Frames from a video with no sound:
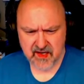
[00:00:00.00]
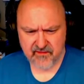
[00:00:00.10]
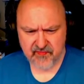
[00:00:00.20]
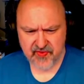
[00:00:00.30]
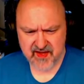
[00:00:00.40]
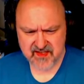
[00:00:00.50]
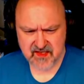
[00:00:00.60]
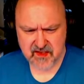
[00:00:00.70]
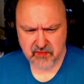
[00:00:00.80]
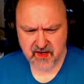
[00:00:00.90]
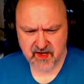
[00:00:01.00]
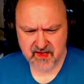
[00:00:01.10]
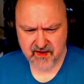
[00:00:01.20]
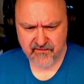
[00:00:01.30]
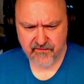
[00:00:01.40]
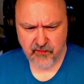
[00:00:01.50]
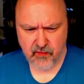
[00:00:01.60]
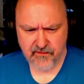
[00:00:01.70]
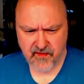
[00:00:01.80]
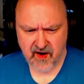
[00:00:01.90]
if that's a 3, that
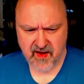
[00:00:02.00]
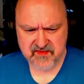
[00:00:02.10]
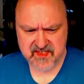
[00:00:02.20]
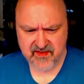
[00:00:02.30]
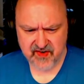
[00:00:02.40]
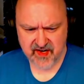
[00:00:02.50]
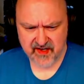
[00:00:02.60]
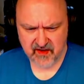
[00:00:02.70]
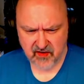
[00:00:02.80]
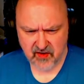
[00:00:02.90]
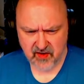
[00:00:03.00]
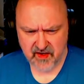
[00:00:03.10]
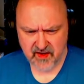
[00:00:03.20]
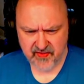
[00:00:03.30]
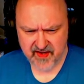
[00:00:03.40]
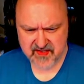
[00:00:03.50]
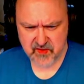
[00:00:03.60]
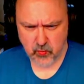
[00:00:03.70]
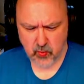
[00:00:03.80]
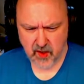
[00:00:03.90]
4, 5, 7, 8, 9, and that's
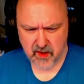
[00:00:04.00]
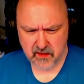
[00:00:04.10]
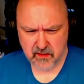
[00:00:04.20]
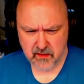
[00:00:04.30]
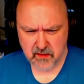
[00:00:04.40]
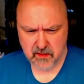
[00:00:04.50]
a 1.